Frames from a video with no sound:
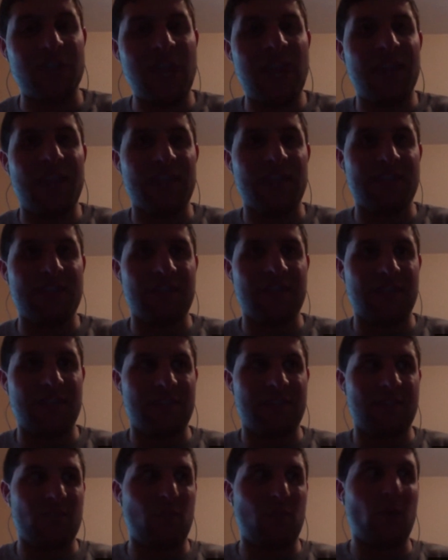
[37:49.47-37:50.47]
is
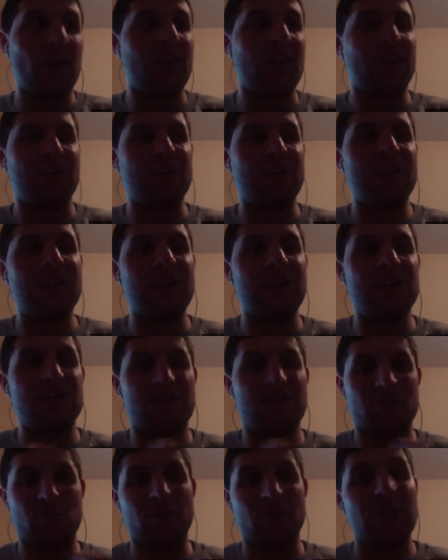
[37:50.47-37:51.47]
one of the keys to
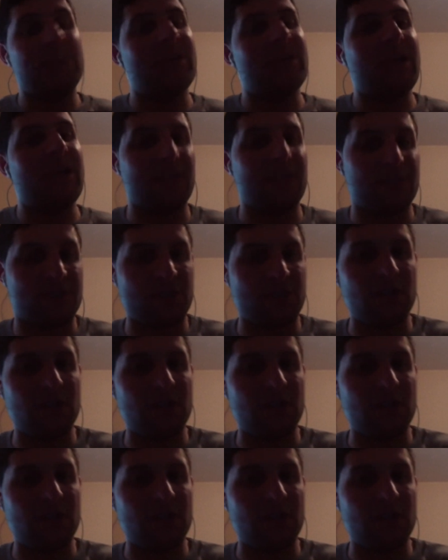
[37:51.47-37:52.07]
eliminating certain